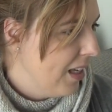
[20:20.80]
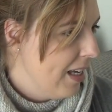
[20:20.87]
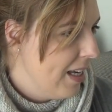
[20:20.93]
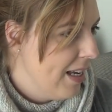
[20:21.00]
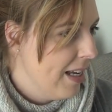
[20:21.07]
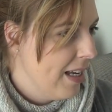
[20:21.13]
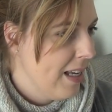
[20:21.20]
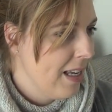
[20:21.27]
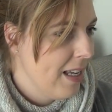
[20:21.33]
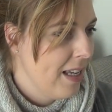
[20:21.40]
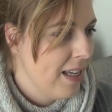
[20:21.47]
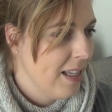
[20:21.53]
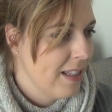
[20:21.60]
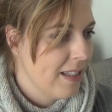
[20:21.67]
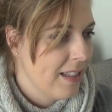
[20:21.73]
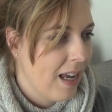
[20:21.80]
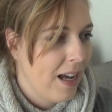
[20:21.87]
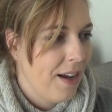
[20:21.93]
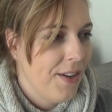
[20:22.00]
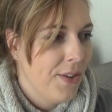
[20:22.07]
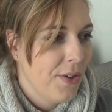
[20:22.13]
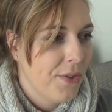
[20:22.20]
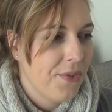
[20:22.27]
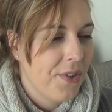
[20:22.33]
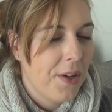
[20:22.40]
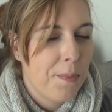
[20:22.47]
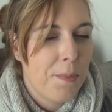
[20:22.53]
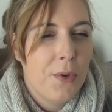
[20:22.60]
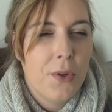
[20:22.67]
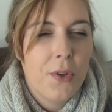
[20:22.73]
It's out of a
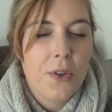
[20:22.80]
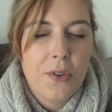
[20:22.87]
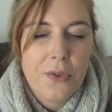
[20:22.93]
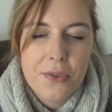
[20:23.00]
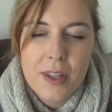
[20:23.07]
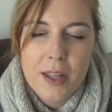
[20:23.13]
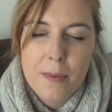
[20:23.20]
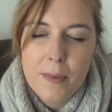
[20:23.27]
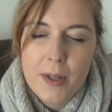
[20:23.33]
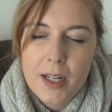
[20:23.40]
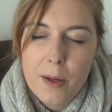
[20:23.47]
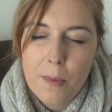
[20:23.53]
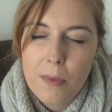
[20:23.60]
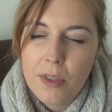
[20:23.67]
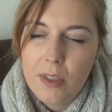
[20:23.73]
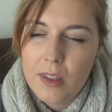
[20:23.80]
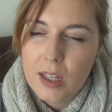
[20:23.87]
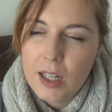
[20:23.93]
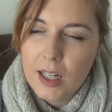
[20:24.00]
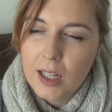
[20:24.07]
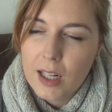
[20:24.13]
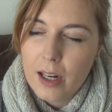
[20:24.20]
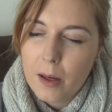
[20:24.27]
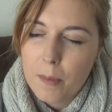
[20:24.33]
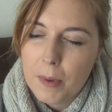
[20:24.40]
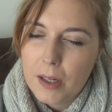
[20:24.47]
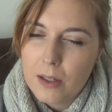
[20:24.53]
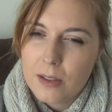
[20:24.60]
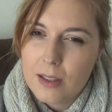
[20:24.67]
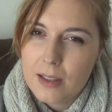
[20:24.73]
book of them and I'm thinking
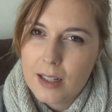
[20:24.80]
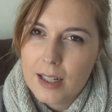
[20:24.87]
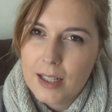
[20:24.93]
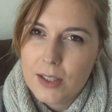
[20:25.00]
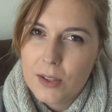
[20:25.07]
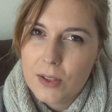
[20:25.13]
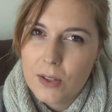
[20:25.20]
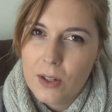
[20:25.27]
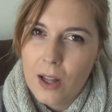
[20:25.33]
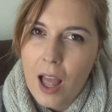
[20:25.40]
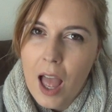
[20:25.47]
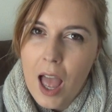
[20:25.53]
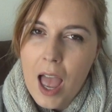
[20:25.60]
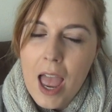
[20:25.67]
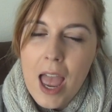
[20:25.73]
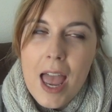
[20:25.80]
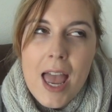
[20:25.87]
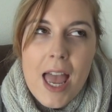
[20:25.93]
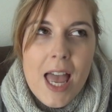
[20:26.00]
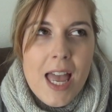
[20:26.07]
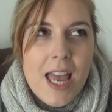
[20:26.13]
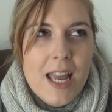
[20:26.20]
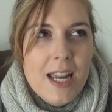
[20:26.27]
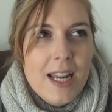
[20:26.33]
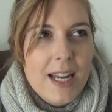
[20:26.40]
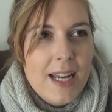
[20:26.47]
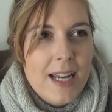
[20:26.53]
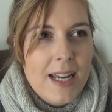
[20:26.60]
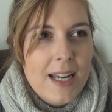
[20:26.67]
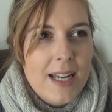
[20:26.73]
about the title.
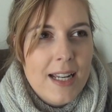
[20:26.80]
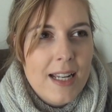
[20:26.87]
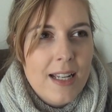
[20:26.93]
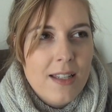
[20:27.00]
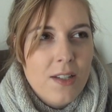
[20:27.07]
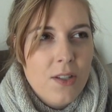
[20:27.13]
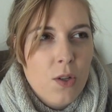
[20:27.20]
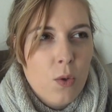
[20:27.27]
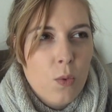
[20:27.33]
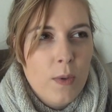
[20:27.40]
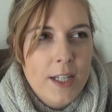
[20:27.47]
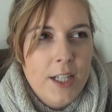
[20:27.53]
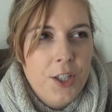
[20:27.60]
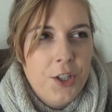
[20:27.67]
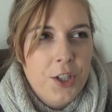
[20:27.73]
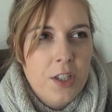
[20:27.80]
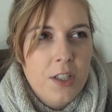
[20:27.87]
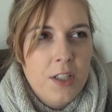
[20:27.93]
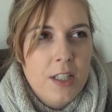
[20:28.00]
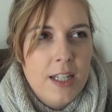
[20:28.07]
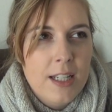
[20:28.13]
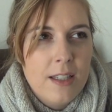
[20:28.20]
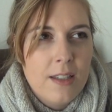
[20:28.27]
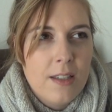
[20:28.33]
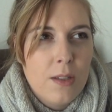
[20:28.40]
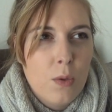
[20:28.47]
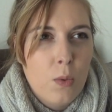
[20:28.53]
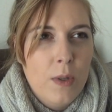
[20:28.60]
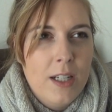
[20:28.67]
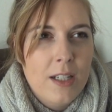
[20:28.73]
It's Norwegian
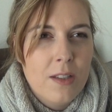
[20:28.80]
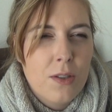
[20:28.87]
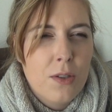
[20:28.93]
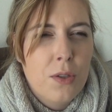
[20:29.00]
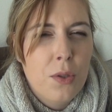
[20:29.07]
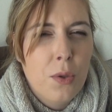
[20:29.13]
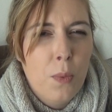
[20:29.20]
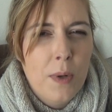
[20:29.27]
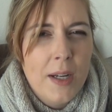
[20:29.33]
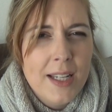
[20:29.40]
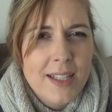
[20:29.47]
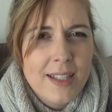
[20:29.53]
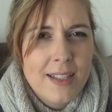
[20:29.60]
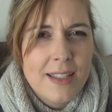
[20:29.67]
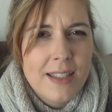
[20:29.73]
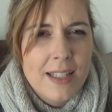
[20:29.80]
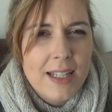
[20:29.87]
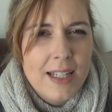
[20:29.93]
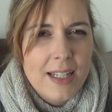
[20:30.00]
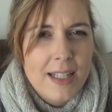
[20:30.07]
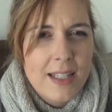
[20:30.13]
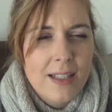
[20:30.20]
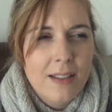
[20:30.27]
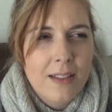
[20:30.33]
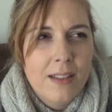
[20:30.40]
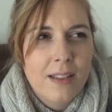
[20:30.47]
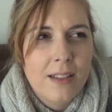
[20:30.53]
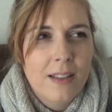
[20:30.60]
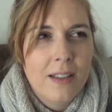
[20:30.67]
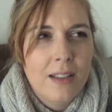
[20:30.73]
knits with a twist in
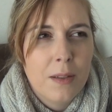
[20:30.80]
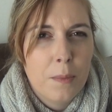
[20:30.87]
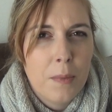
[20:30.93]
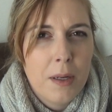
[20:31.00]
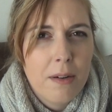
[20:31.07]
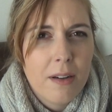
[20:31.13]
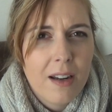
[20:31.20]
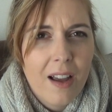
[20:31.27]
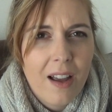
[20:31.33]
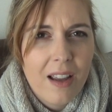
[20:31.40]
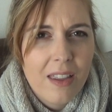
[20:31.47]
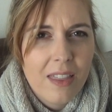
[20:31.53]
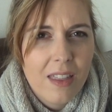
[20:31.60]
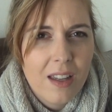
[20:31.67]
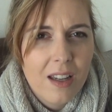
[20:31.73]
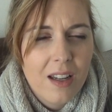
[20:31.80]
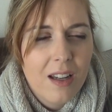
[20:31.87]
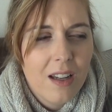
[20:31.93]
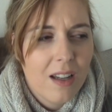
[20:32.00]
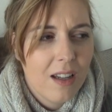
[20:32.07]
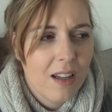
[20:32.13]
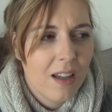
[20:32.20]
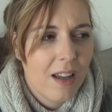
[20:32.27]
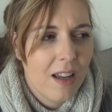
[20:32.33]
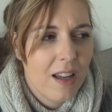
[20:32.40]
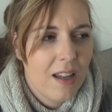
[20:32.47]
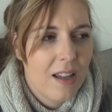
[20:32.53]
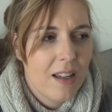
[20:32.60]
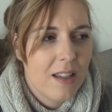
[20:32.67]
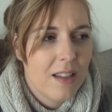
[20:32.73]
America, I think,
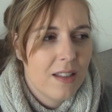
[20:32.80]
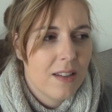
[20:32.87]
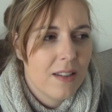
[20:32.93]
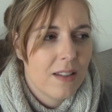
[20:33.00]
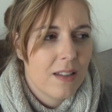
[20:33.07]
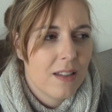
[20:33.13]
and